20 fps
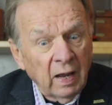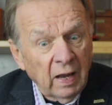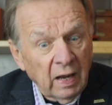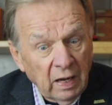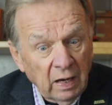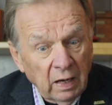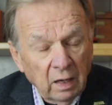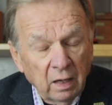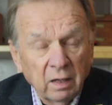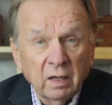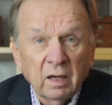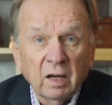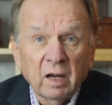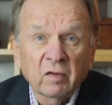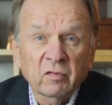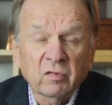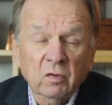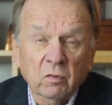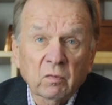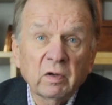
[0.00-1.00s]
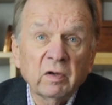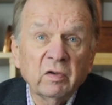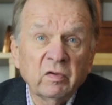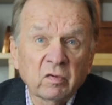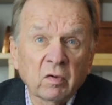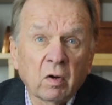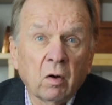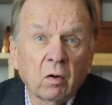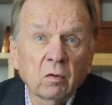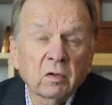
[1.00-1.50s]
And as a
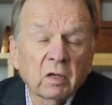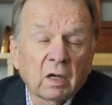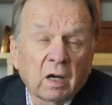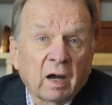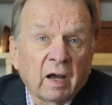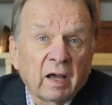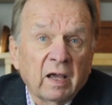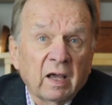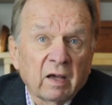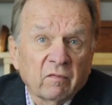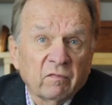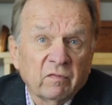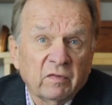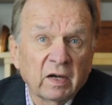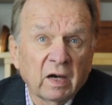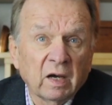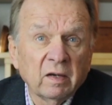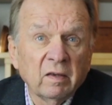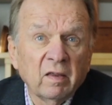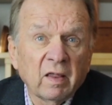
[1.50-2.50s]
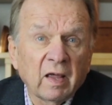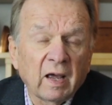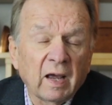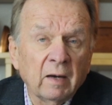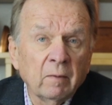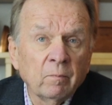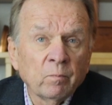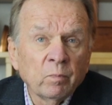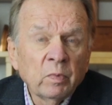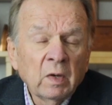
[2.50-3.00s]
result, I have done
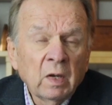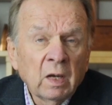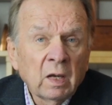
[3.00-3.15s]
that,